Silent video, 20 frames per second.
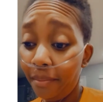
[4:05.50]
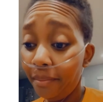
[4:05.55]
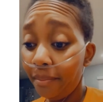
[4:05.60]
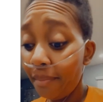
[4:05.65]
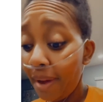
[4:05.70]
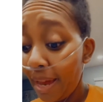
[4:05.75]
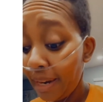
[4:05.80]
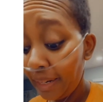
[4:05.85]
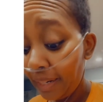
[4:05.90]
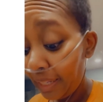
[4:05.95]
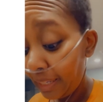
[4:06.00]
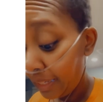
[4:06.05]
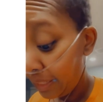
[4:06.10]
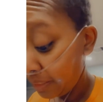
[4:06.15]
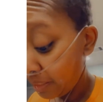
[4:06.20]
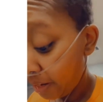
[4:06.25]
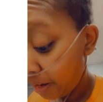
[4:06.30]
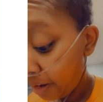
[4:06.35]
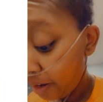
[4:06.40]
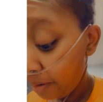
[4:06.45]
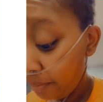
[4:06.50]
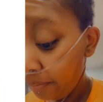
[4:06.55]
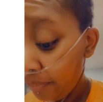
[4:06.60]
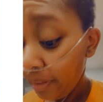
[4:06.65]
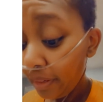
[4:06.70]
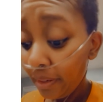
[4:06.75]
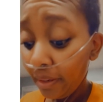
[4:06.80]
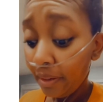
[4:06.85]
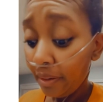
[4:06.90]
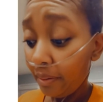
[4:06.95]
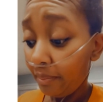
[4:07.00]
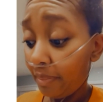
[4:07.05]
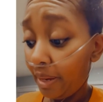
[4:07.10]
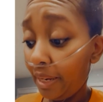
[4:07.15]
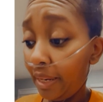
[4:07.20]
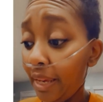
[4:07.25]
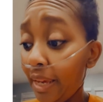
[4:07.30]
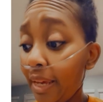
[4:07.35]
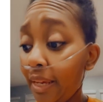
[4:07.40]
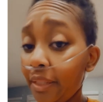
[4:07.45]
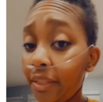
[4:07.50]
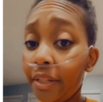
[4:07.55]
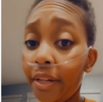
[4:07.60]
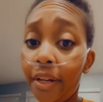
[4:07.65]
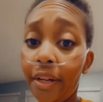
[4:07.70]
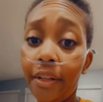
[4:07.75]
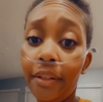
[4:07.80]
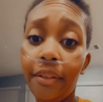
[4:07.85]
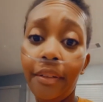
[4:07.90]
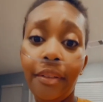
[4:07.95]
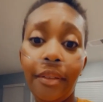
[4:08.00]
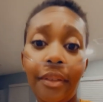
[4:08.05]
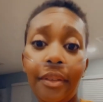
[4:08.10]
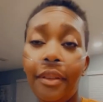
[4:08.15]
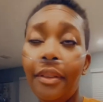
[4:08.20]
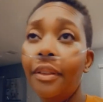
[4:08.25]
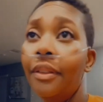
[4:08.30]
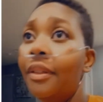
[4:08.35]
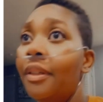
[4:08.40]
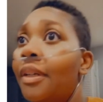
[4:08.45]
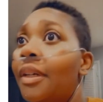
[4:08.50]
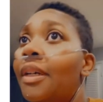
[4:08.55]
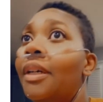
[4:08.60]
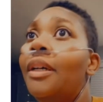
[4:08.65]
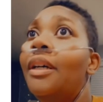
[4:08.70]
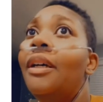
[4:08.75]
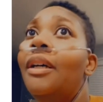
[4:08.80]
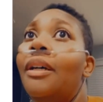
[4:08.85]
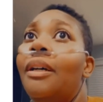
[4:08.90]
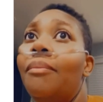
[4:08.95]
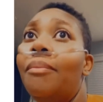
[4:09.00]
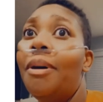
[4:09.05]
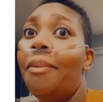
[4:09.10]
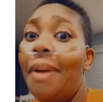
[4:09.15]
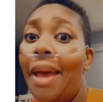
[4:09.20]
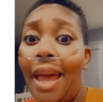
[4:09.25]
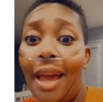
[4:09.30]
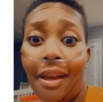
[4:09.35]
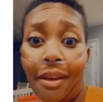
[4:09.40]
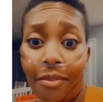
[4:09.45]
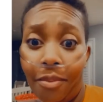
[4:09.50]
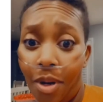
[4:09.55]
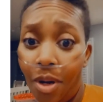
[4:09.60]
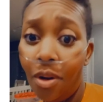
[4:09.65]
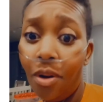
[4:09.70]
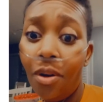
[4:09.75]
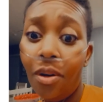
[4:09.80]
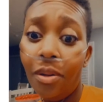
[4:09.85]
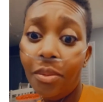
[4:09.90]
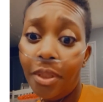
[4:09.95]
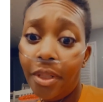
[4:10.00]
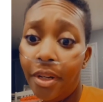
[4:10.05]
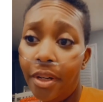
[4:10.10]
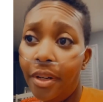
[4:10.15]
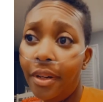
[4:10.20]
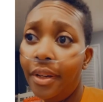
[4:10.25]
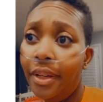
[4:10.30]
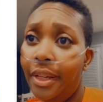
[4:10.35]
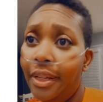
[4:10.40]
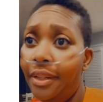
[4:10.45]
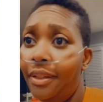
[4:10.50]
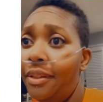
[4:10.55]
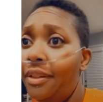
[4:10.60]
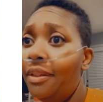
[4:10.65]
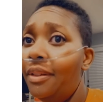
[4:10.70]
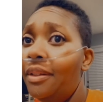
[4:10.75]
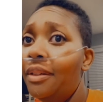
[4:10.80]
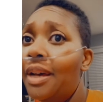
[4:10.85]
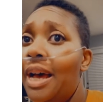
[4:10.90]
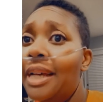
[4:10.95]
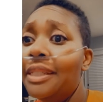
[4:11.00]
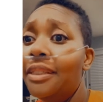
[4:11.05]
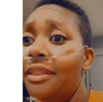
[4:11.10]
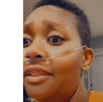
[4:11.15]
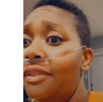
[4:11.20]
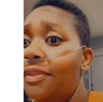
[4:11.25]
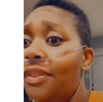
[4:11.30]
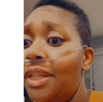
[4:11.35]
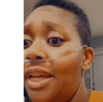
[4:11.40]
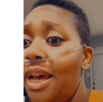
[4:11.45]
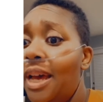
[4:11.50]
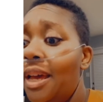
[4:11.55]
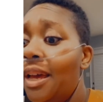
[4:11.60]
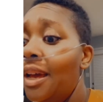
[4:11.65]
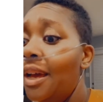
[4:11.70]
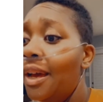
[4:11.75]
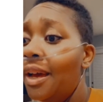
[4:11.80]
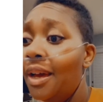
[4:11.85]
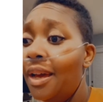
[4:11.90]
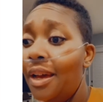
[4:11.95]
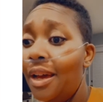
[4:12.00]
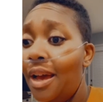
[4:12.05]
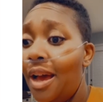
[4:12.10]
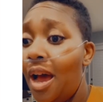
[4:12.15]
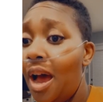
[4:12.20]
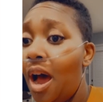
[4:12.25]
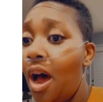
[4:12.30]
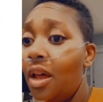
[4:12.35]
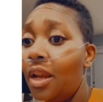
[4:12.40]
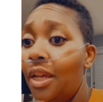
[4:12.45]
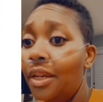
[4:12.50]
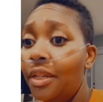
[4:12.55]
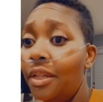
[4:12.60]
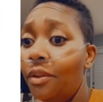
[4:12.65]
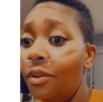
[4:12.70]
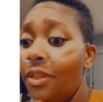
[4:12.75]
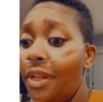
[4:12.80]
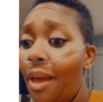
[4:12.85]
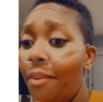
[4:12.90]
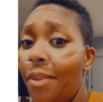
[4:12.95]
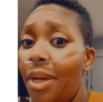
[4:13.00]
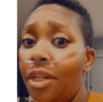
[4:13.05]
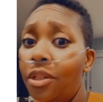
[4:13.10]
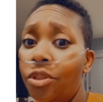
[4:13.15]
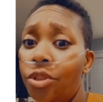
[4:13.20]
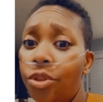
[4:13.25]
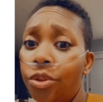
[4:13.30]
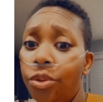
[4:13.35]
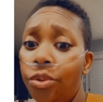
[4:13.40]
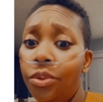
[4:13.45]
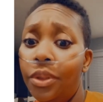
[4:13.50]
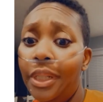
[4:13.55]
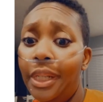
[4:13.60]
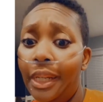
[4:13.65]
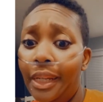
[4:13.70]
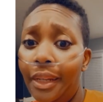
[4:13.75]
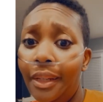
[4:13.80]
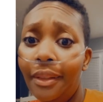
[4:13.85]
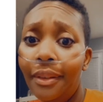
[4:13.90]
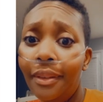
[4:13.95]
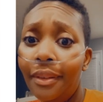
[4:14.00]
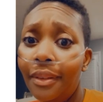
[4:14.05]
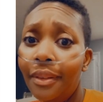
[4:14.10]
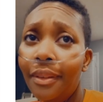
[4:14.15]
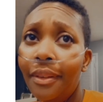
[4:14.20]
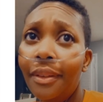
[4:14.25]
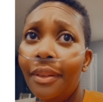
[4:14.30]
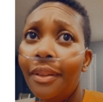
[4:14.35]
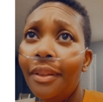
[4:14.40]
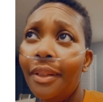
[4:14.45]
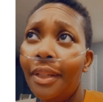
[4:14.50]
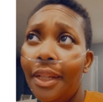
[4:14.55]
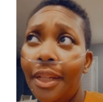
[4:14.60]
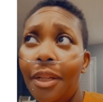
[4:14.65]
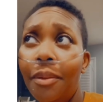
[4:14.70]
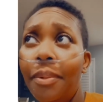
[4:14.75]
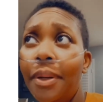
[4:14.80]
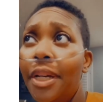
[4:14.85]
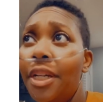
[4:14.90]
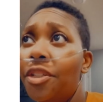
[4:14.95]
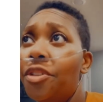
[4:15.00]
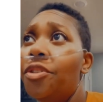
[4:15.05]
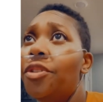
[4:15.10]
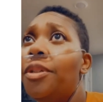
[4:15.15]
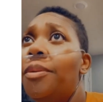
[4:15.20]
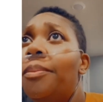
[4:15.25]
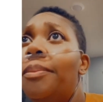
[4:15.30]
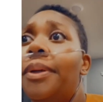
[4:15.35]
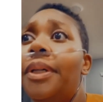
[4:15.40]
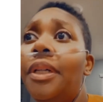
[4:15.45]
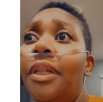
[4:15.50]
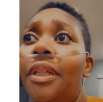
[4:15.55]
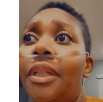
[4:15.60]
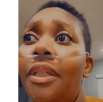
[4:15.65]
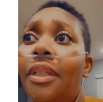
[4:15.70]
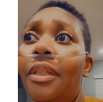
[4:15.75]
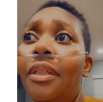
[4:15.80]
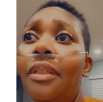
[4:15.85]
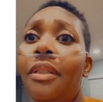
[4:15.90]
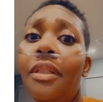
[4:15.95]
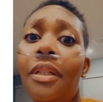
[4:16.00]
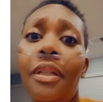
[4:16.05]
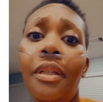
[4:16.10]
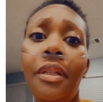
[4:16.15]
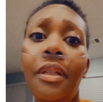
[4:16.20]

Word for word: My knees hurt. My legs hurt my back and my arms hurt, and I still feel like all I did was like make a true dent in the pantry, but